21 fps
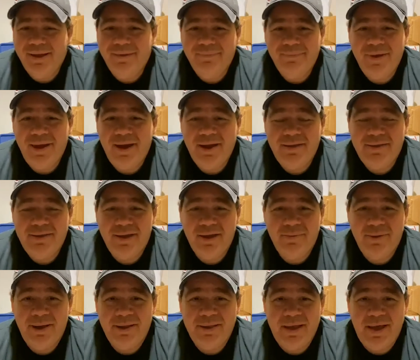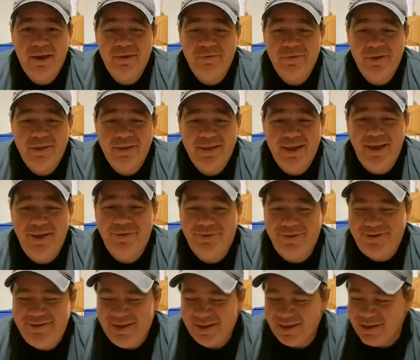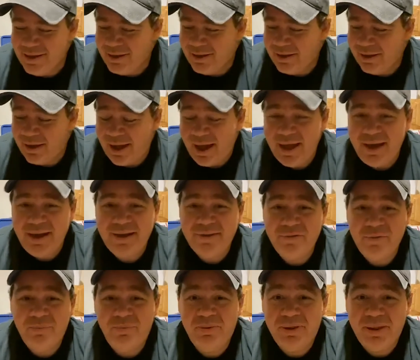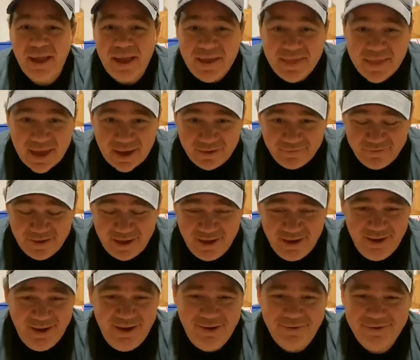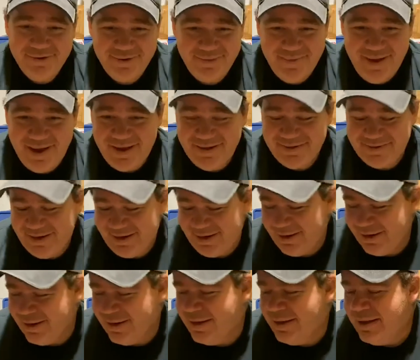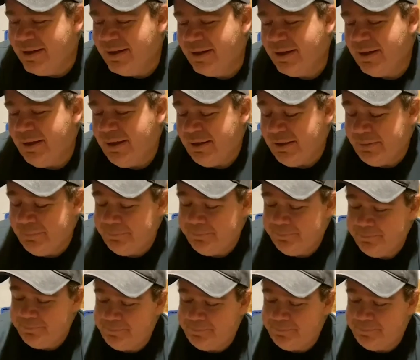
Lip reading: man, I think about that event. I didn't even play that event, and it was amazing. And